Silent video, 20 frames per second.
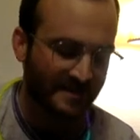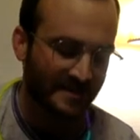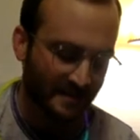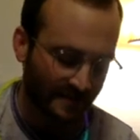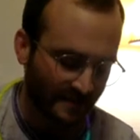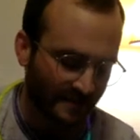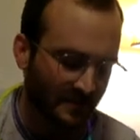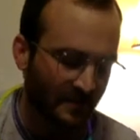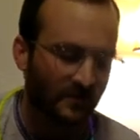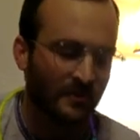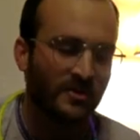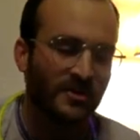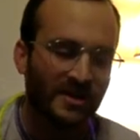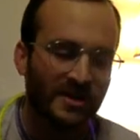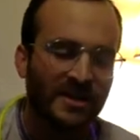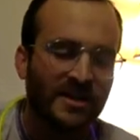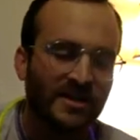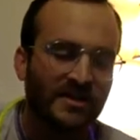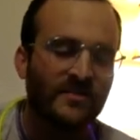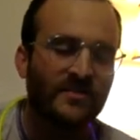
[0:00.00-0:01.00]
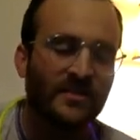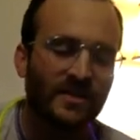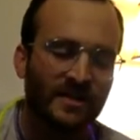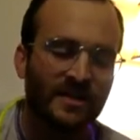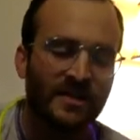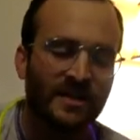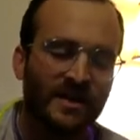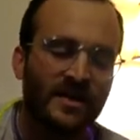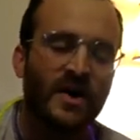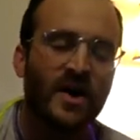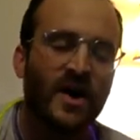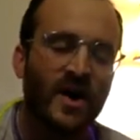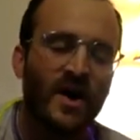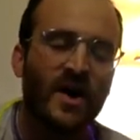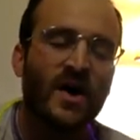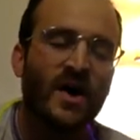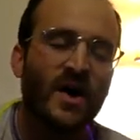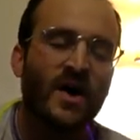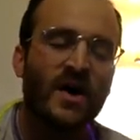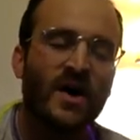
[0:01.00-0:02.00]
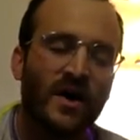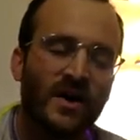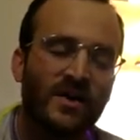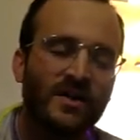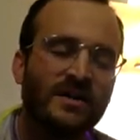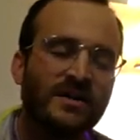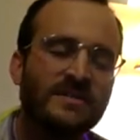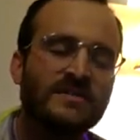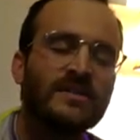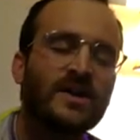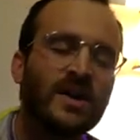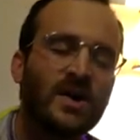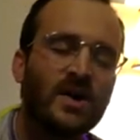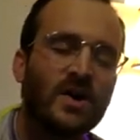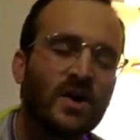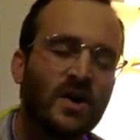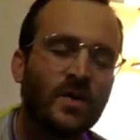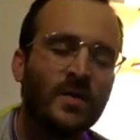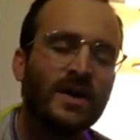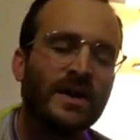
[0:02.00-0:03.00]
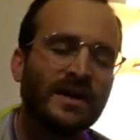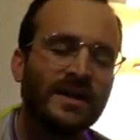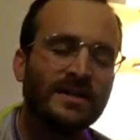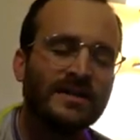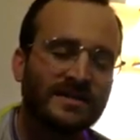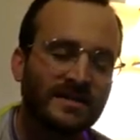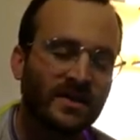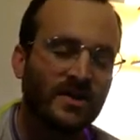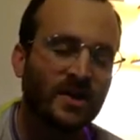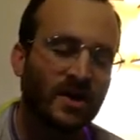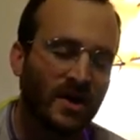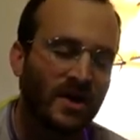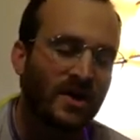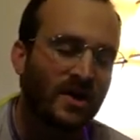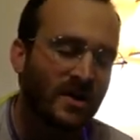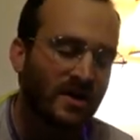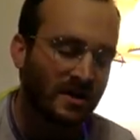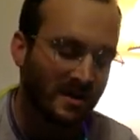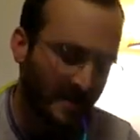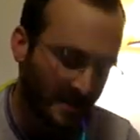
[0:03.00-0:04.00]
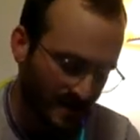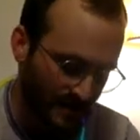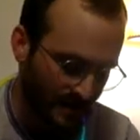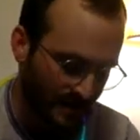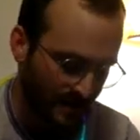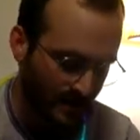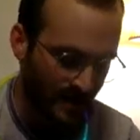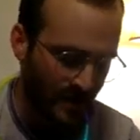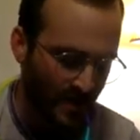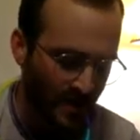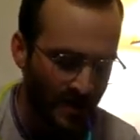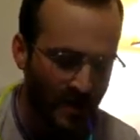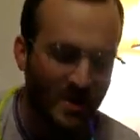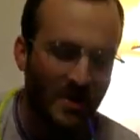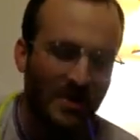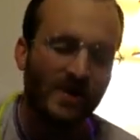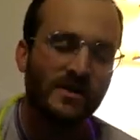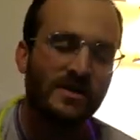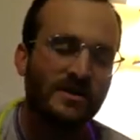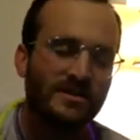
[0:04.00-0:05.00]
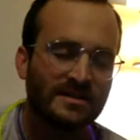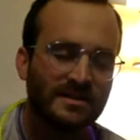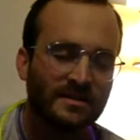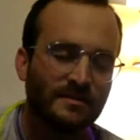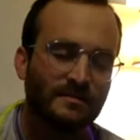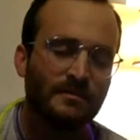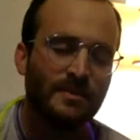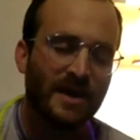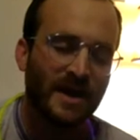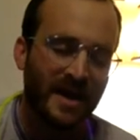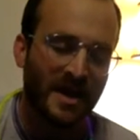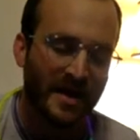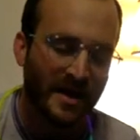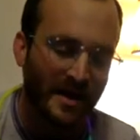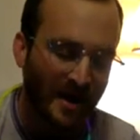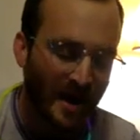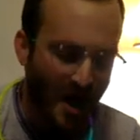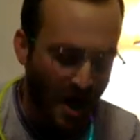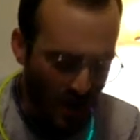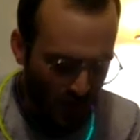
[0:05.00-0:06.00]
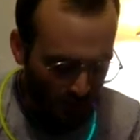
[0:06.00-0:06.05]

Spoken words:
and the grieving heart is always calling hard to bear